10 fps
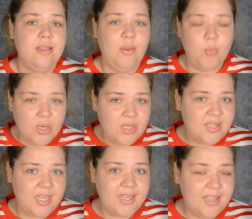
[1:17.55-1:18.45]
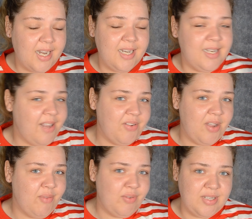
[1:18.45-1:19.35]
The one thing that I never
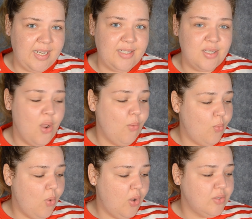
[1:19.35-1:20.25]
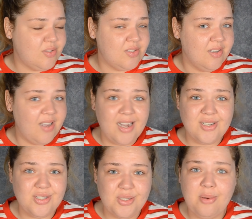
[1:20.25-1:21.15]
ever did was
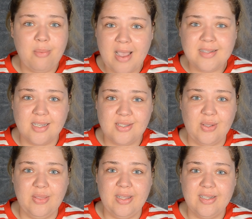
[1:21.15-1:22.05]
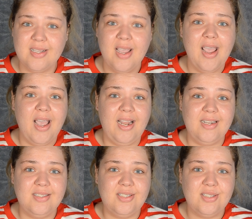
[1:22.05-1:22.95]
actually do a wear test on this
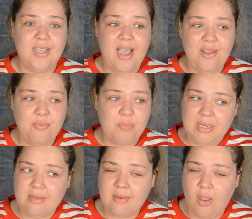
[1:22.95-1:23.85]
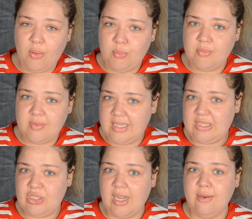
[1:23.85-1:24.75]
and I've been on
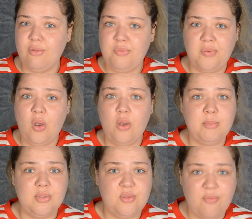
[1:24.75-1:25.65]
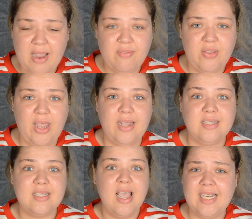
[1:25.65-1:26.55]
this channel for almost five
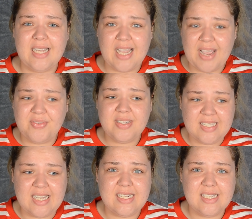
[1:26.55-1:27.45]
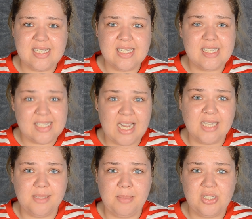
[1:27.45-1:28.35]
years and ever since
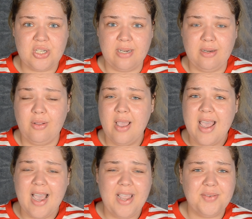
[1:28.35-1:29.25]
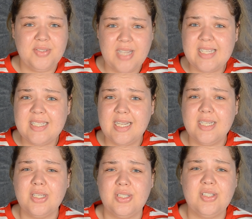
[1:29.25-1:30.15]
starting my channel I have
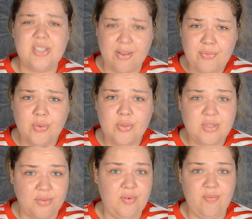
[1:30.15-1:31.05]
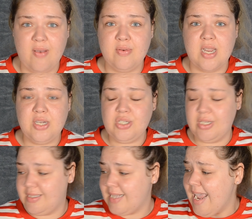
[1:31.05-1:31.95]
tested several different
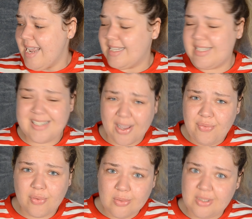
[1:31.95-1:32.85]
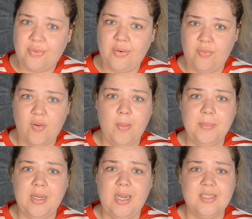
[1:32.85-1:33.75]
foundations, several different
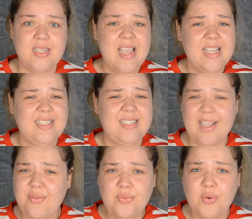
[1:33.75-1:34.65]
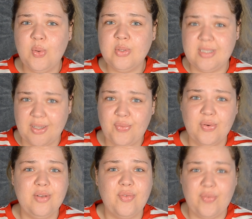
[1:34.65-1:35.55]
formulas, several
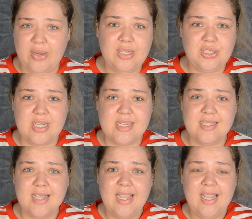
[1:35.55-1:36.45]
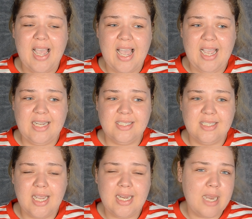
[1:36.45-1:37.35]
different finishes
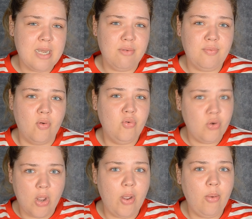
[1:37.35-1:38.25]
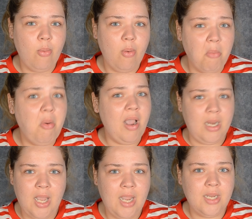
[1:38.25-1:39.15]
and I kind of know what
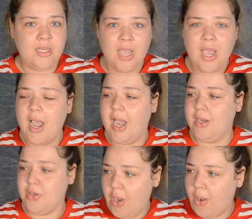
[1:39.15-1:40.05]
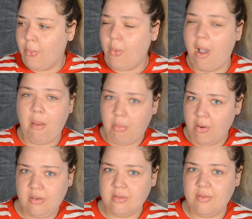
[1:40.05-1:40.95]
I like, I know what I
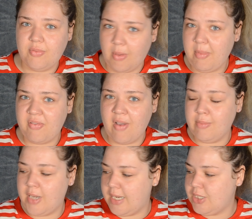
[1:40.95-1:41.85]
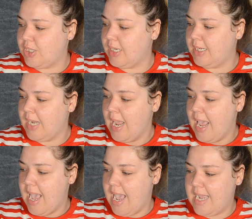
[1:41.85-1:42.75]
want from a foundation
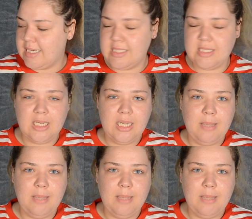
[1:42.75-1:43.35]
and